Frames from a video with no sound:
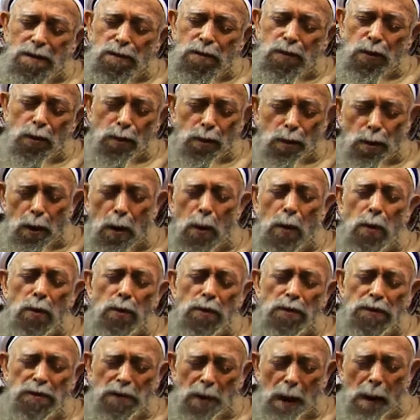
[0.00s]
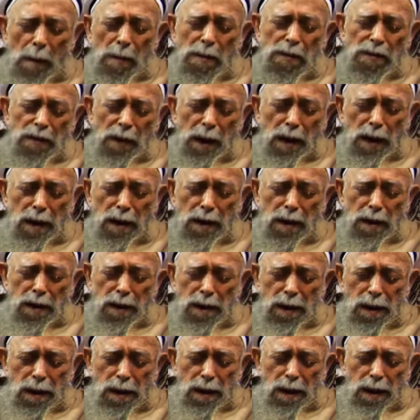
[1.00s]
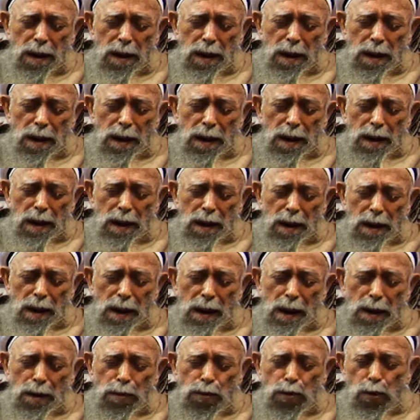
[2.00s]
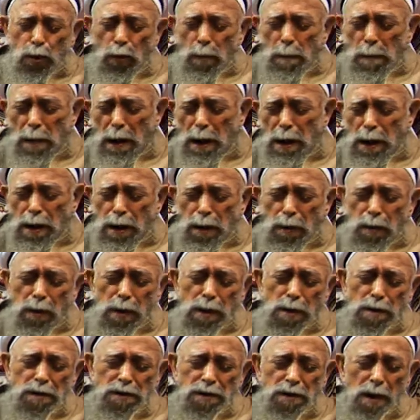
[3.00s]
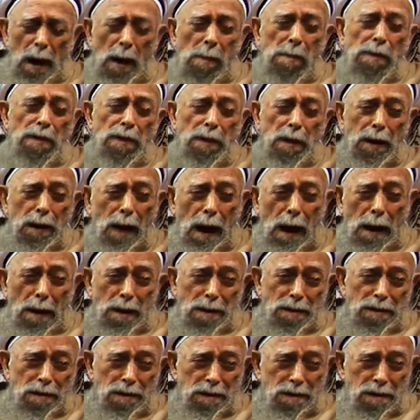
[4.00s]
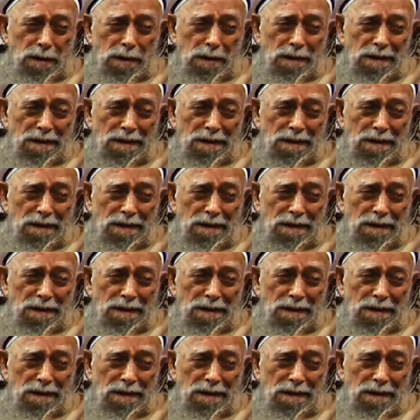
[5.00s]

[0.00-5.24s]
to know something, and to believe is something else.